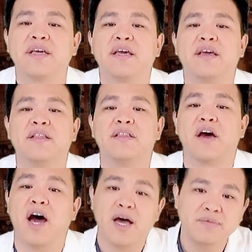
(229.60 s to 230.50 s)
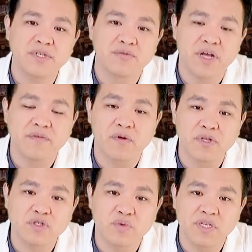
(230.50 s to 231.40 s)
And then the opt-in rate of
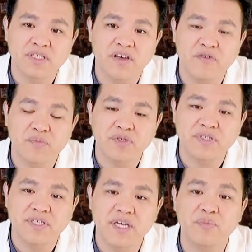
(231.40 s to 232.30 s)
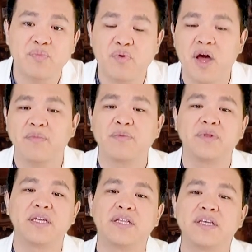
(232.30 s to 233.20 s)
only twenty-seven percent
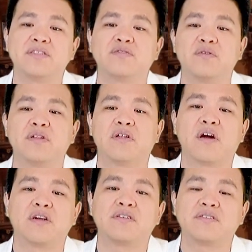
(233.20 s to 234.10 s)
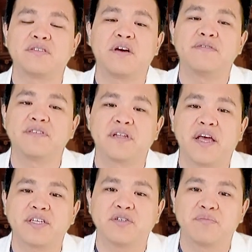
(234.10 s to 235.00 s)
probably leads to a large
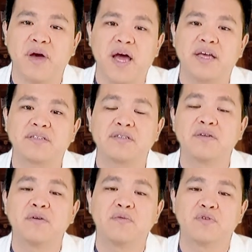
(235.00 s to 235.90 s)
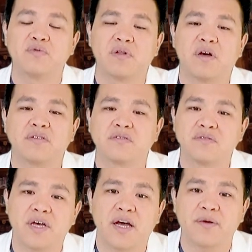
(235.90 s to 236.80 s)
self-selection bias, which we'll also
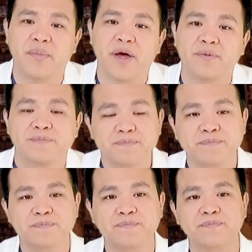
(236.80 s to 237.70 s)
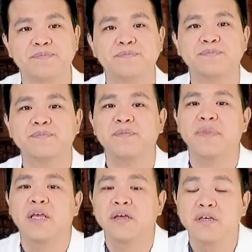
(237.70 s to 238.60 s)
talk about.
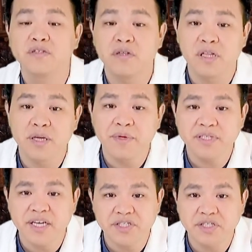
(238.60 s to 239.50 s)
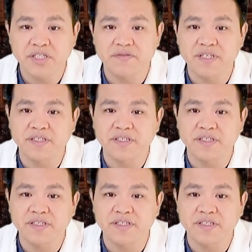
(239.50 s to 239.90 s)
So the limitations of this